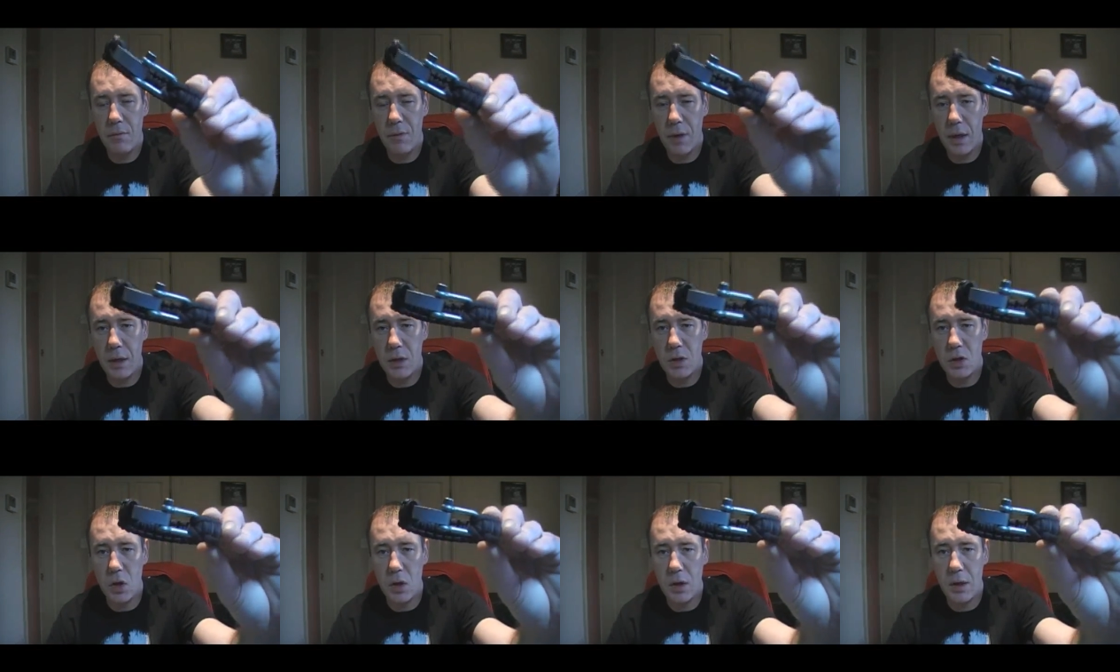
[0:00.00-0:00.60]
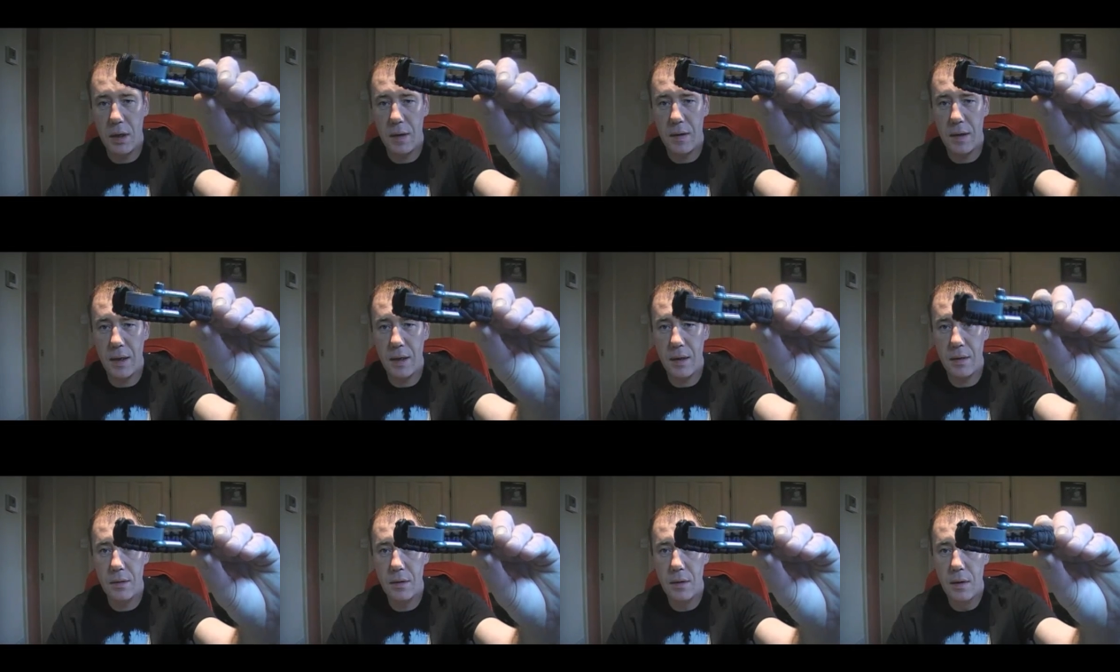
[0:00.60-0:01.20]
Really chunky
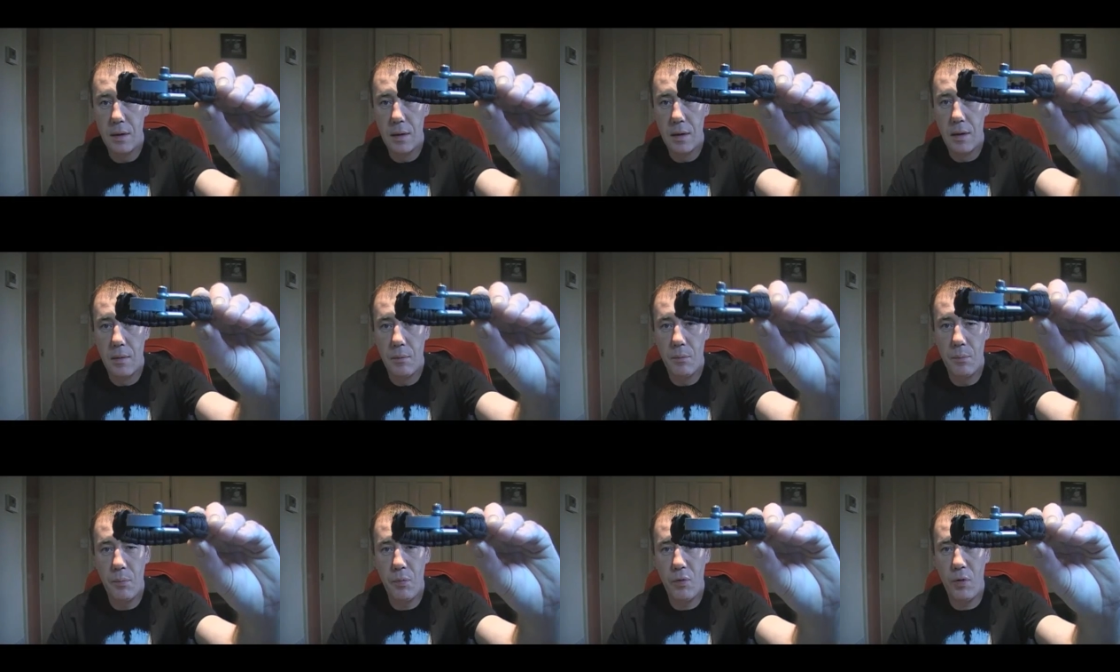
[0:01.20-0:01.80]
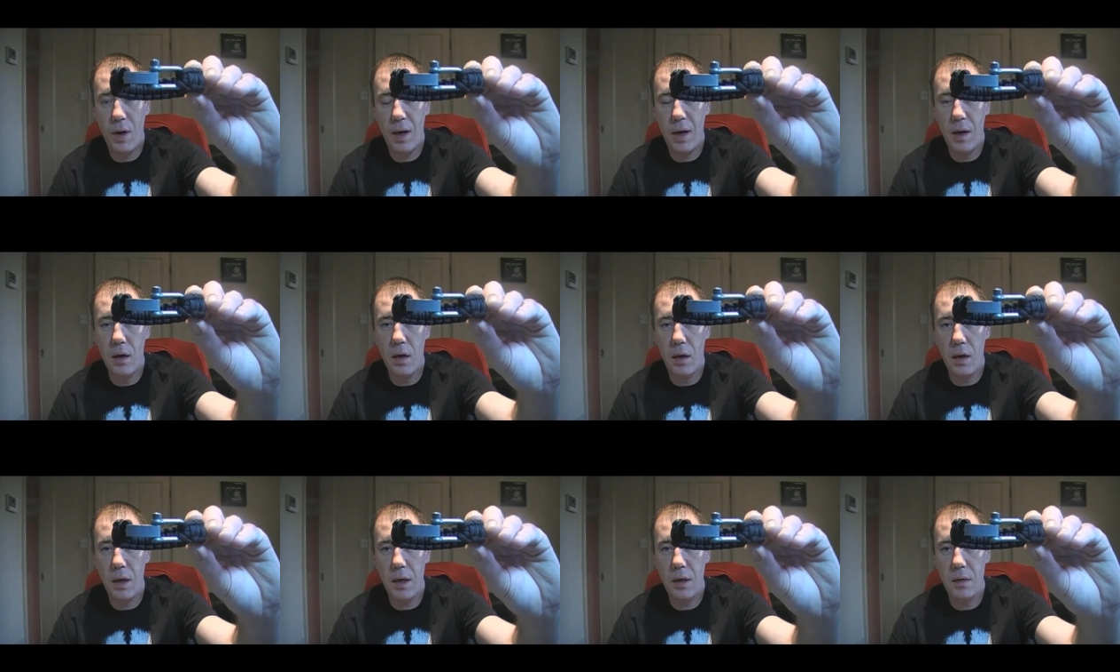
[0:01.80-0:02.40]
thing. Pretty
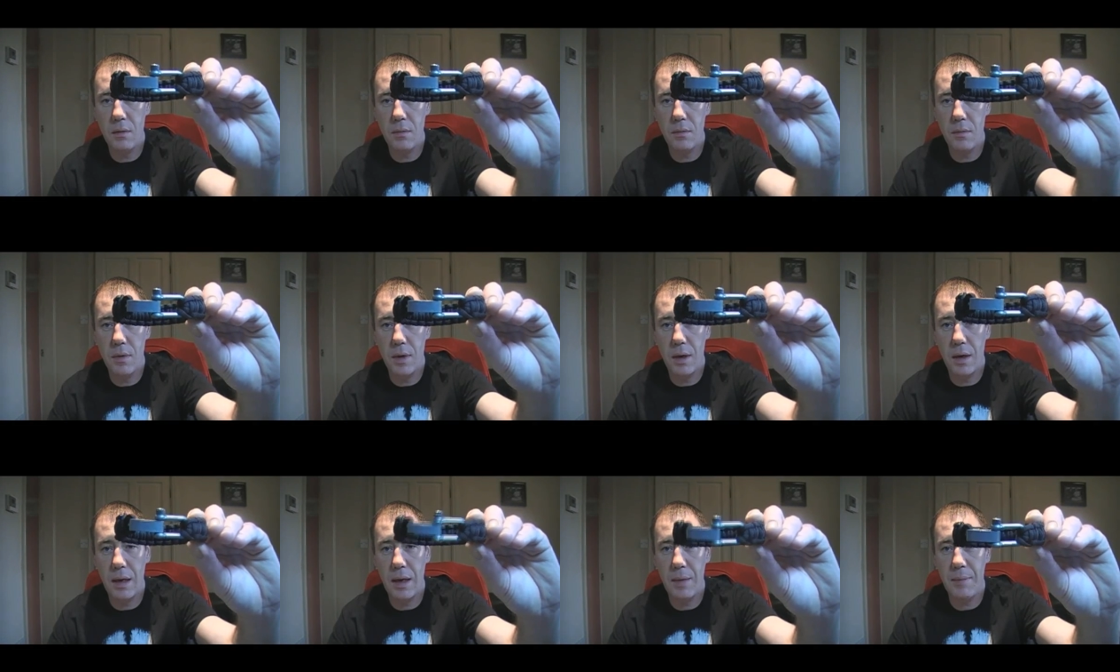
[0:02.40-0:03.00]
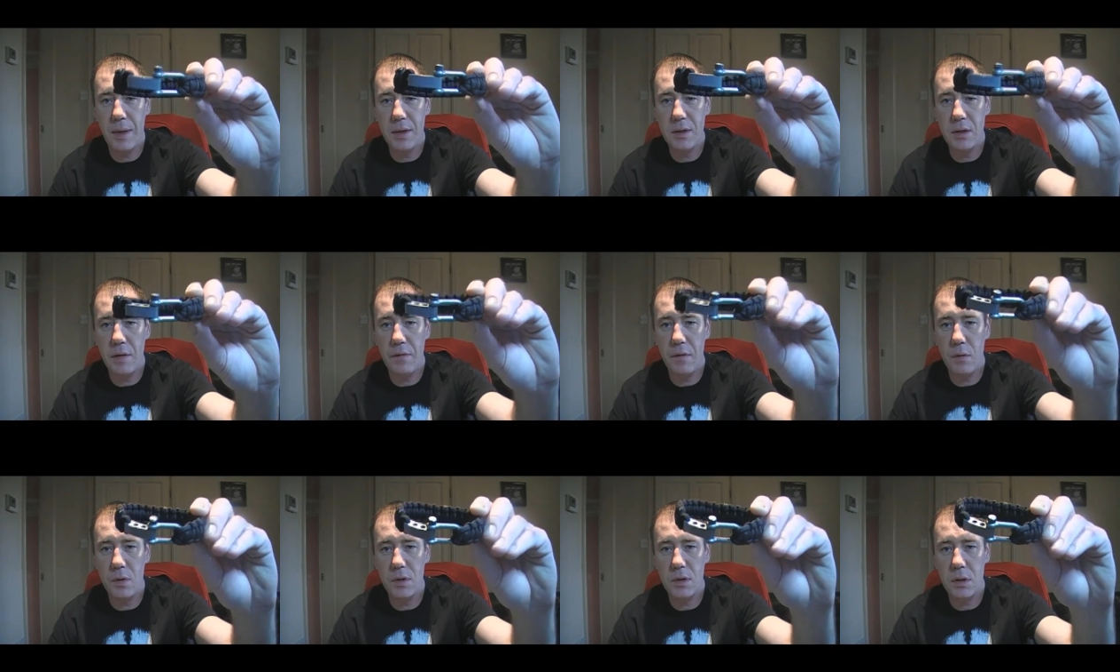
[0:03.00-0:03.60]
annoying, I imagine,
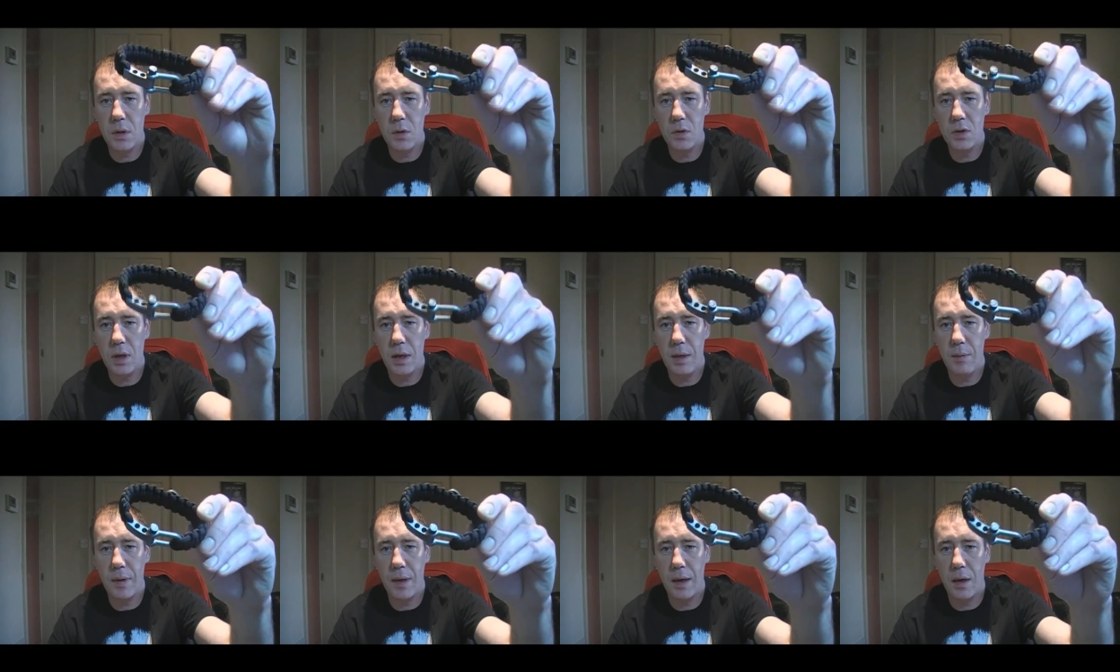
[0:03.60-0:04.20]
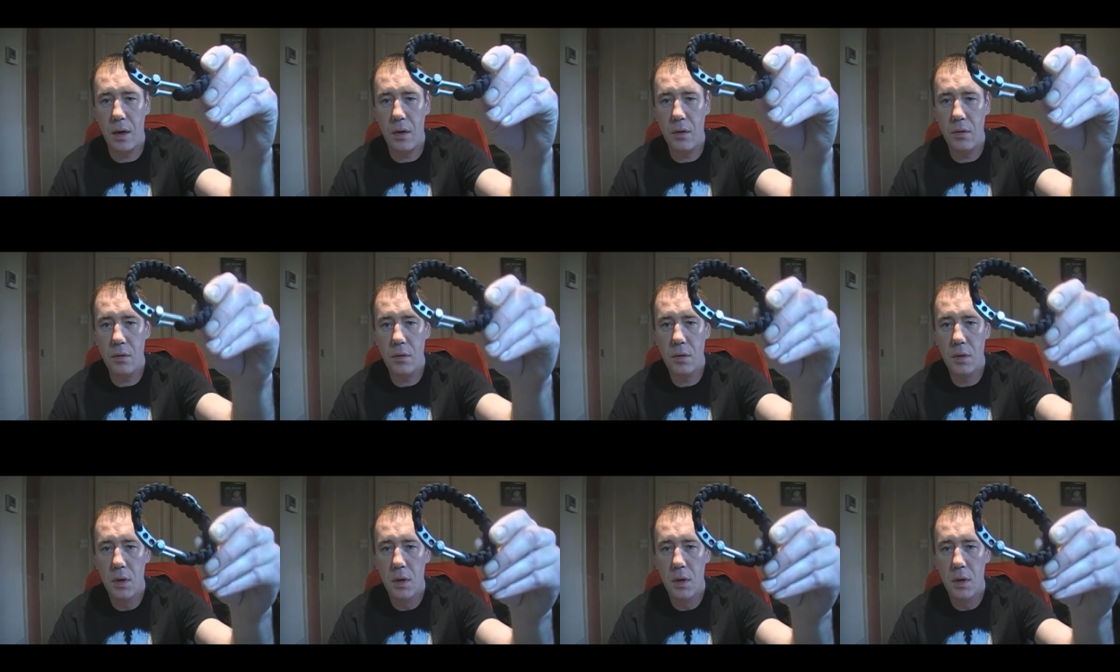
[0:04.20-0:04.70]
if you was to go sleep with that on.